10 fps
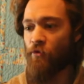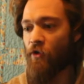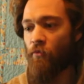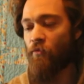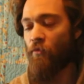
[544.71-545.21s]

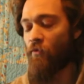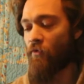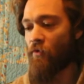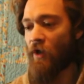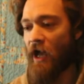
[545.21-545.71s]
what,
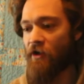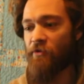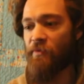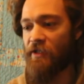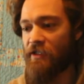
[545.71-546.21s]
how
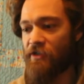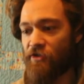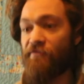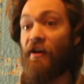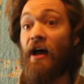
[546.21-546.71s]
could we
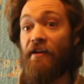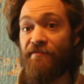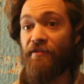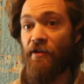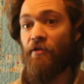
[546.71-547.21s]

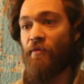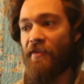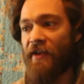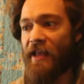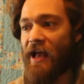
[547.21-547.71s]
survive
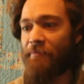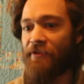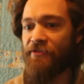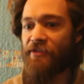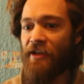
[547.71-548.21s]
when that
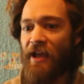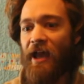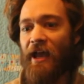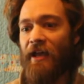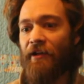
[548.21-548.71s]
happens.
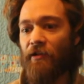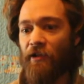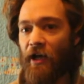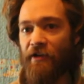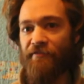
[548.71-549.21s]
And a
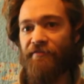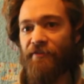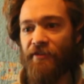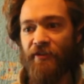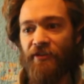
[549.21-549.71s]
lot of
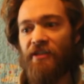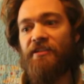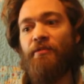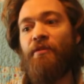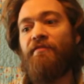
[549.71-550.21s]
the things
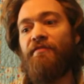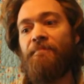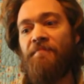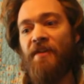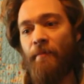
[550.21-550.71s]
that we've
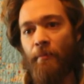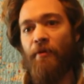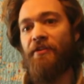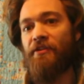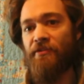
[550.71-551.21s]
come up
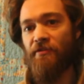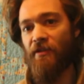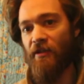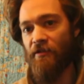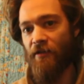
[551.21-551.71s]
with and,
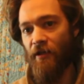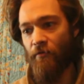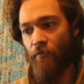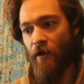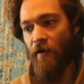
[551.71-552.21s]
and,
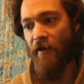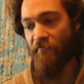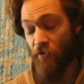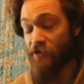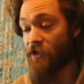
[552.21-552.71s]
and, and
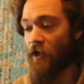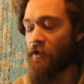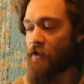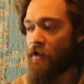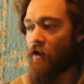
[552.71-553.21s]
have worked
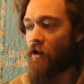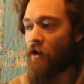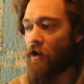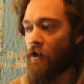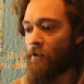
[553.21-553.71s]
on
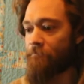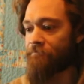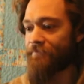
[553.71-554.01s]
are